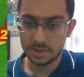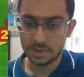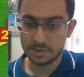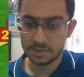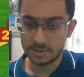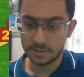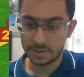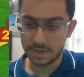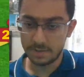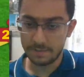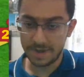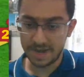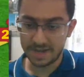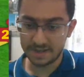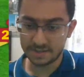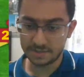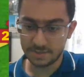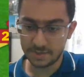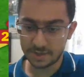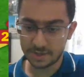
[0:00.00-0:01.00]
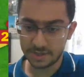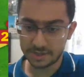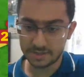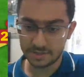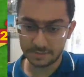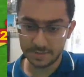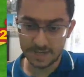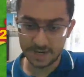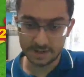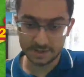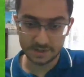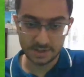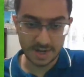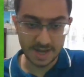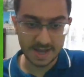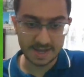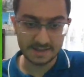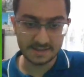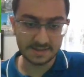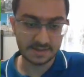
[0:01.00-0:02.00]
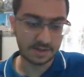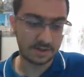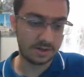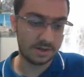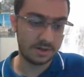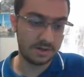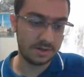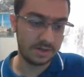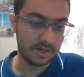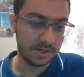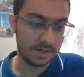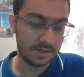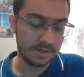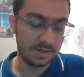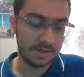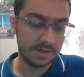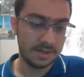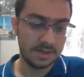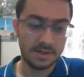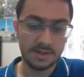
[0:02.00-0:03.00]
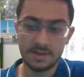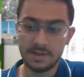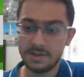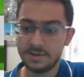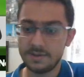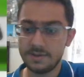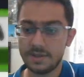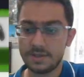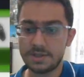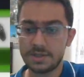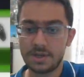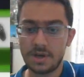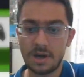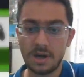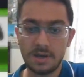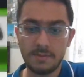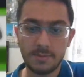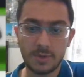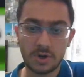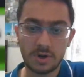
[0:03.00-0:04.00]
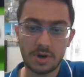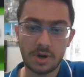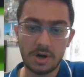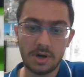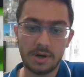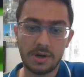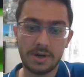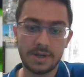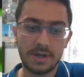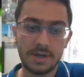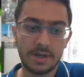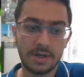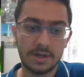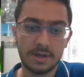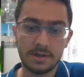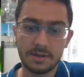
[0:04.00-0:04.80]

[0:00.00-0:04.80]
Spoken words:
we're gonna pass to our custom character and turn the timer on